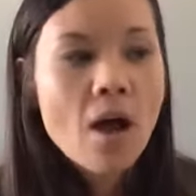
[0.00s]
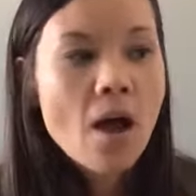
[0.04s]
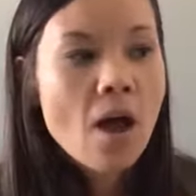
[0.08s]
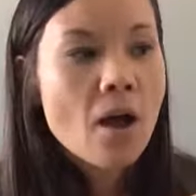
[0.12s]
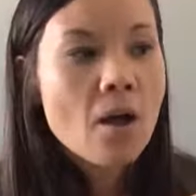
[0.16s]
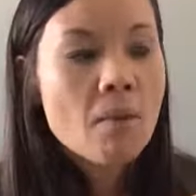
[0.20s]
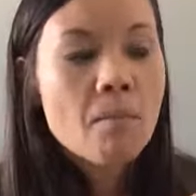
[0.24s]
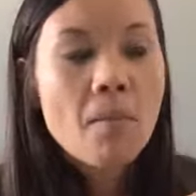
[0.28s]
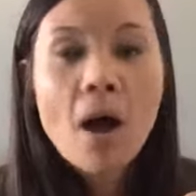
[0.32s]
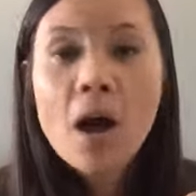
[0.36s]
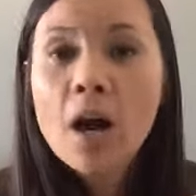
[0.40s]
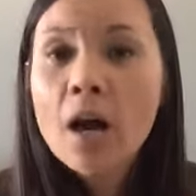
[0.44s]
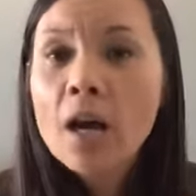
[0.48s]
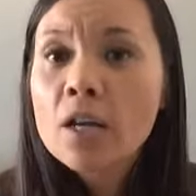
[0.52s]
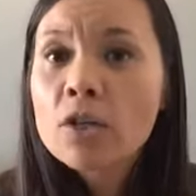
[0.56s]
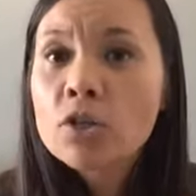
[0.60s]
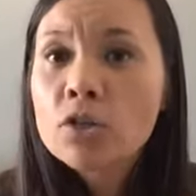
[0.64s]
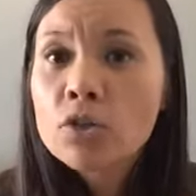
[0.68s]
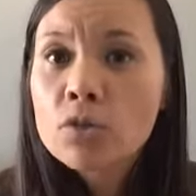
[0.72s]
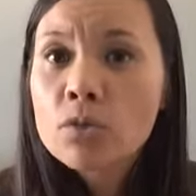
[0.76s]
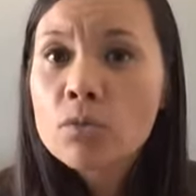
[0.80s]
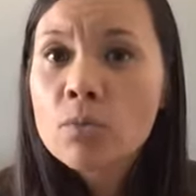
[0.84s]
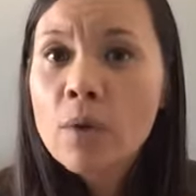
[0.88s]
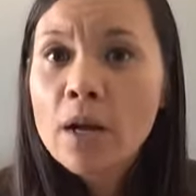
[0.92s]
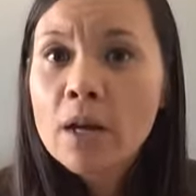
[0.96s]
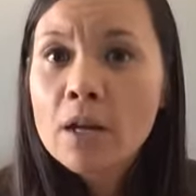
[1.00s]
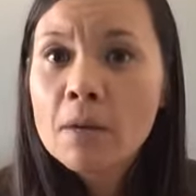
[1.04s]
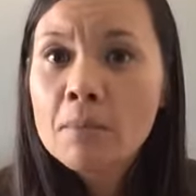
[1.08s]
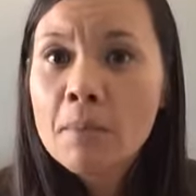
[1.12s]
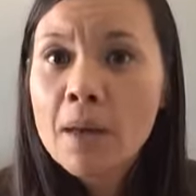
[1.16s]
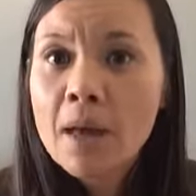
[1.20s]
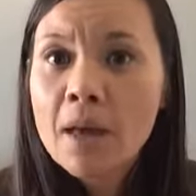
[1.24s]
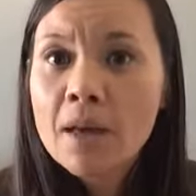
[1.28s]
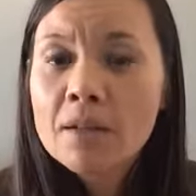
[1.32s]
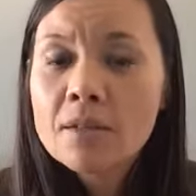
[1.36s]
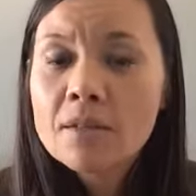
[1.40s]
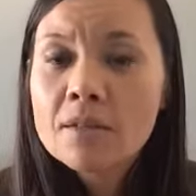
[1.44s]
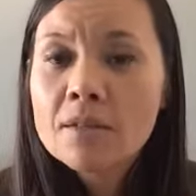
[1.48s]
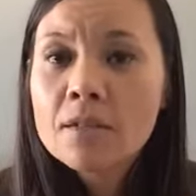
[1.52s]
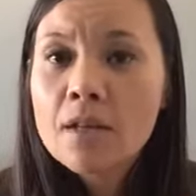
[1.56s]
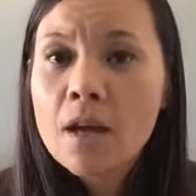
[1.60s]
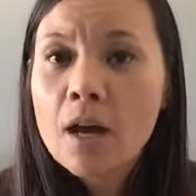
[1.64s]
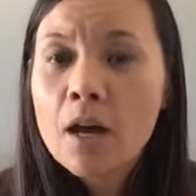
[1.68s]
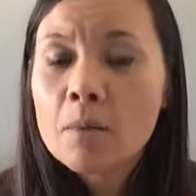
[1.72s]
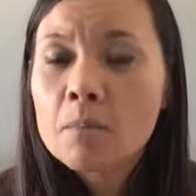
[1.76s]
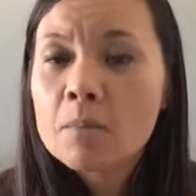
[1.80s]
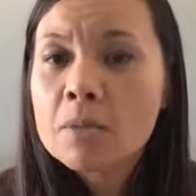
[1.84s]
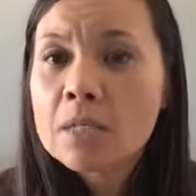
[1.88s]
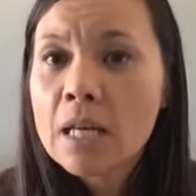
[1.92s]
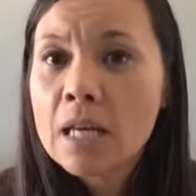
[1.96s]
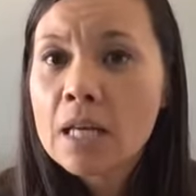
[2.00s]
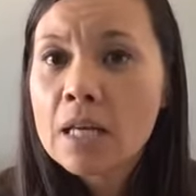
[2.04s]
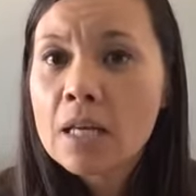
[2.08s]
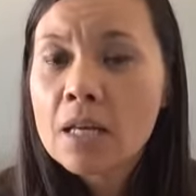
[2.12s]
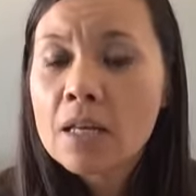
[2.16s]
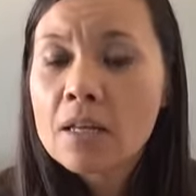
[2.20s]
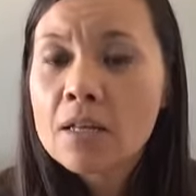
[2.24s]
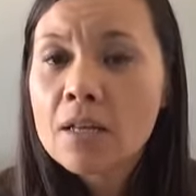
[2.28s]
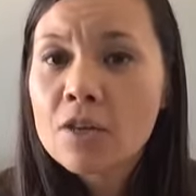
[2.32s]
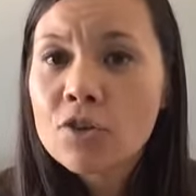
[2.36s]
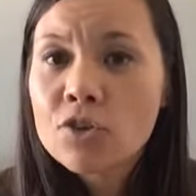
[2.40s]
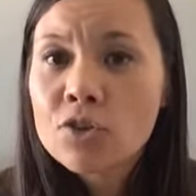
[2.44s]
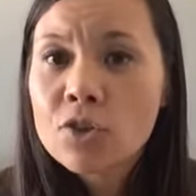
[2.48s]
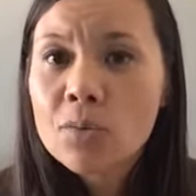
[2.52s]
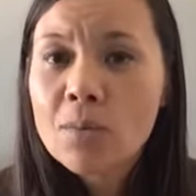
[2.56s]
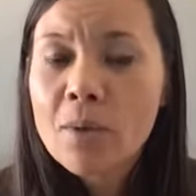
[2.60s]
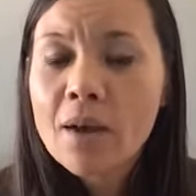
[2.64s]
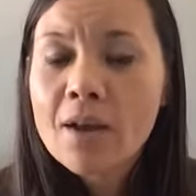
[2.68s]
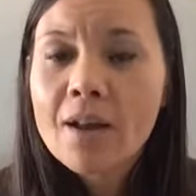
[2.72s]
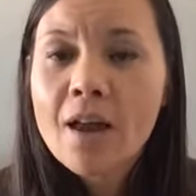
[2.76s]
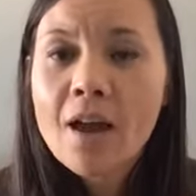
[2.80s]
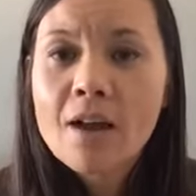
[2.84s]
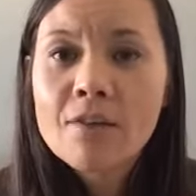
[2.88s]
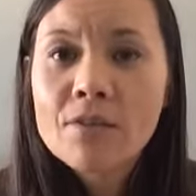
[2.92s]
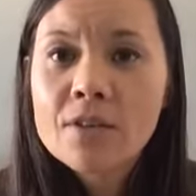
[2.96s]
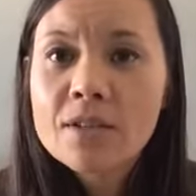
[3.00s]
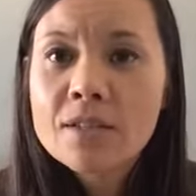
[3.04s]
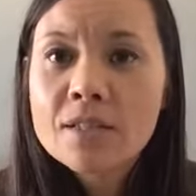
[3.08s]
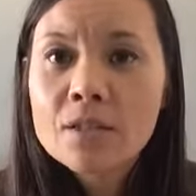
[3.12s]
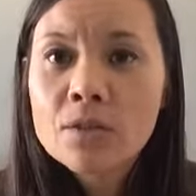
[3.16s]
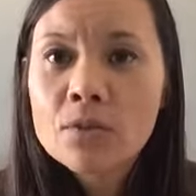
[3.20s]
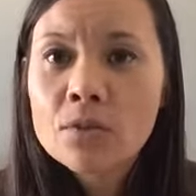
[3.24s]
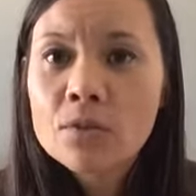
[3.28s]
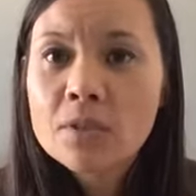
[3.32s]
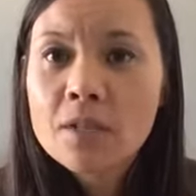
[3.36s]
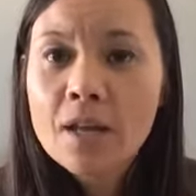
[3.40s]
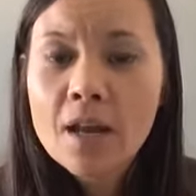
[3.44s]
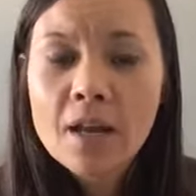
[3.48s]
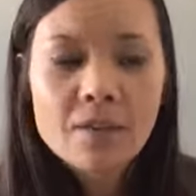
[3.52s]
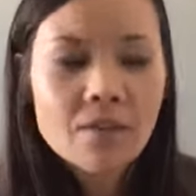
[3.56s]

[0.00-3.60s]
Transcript: I do recommend taking Ningxia Red every single day.